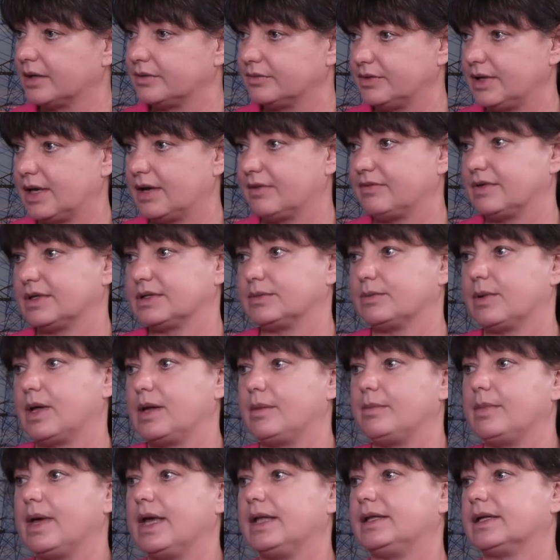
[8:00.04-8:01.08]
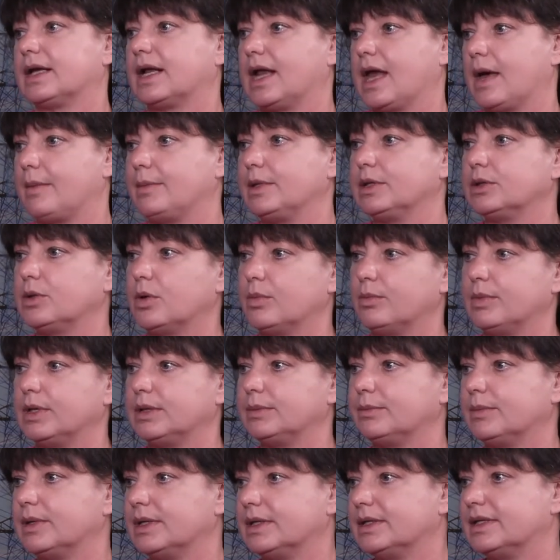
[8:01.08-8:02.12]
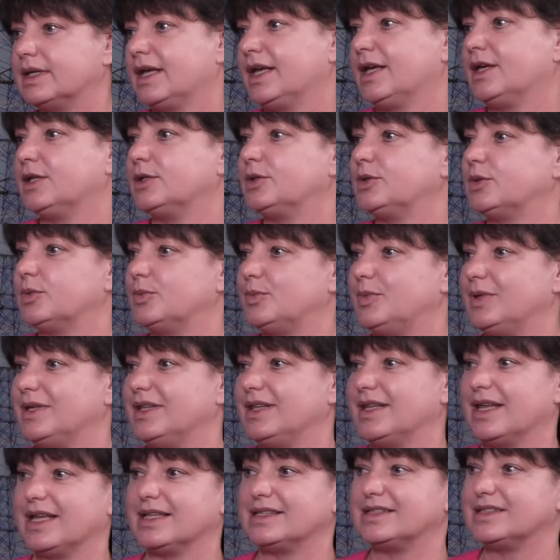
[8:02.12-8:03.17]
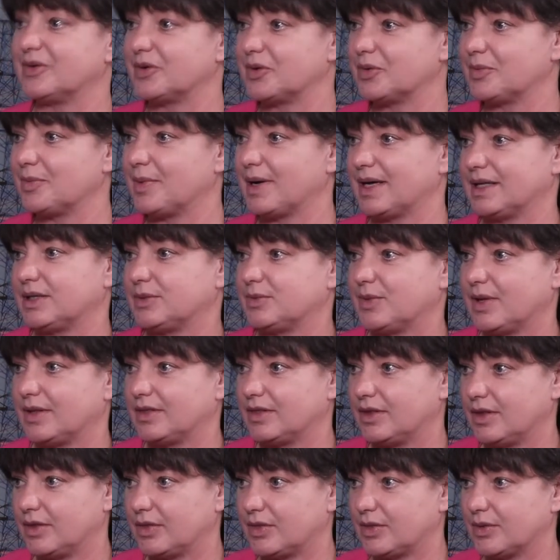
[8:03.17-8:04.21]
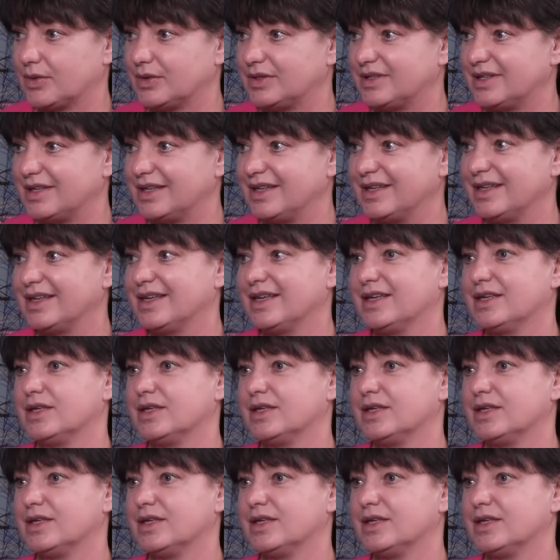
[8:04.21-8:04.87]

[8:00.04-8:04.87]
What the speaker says: we have as well made a climate commitment to be net zero by 2030.